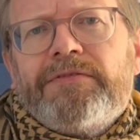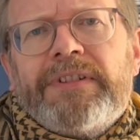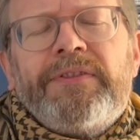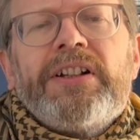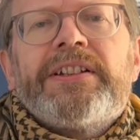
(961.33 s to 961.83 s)

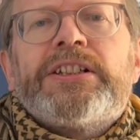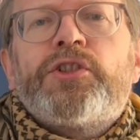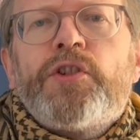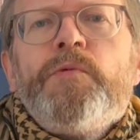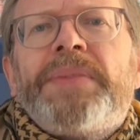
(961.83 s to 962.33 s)
reveal the
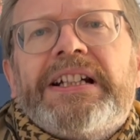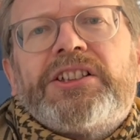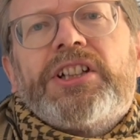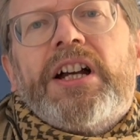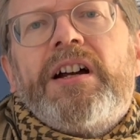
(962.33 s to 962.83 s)
true
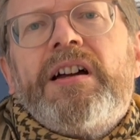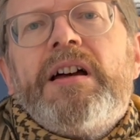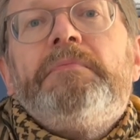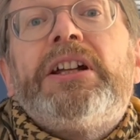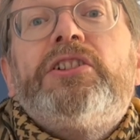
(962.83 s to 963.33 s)
picture
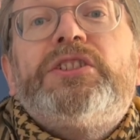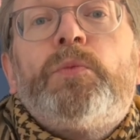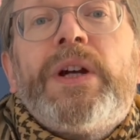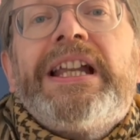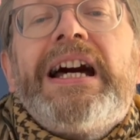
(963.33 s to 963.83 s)
because
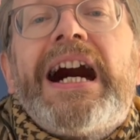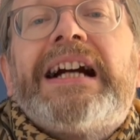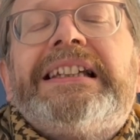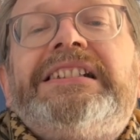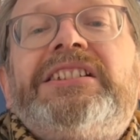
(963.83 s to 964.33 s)
Winner
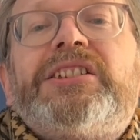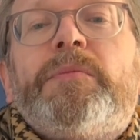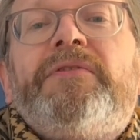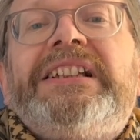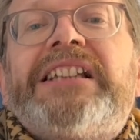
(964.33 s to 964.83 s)
added some
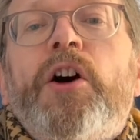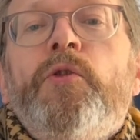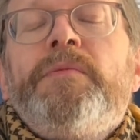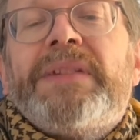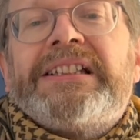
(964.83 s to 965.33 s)
of his
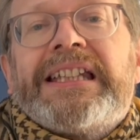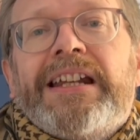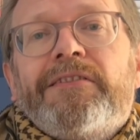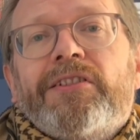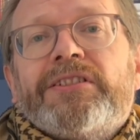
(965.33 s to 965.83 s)
own
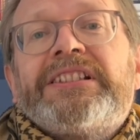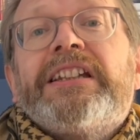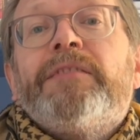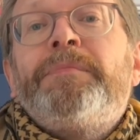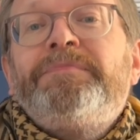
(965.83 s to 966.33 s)
material to
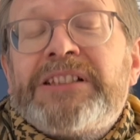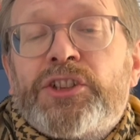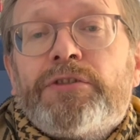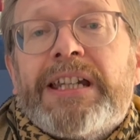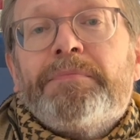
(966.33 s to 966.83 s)
the
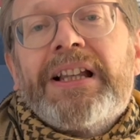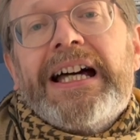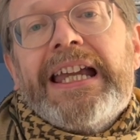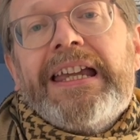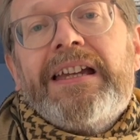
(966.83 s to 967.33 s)
screenplay.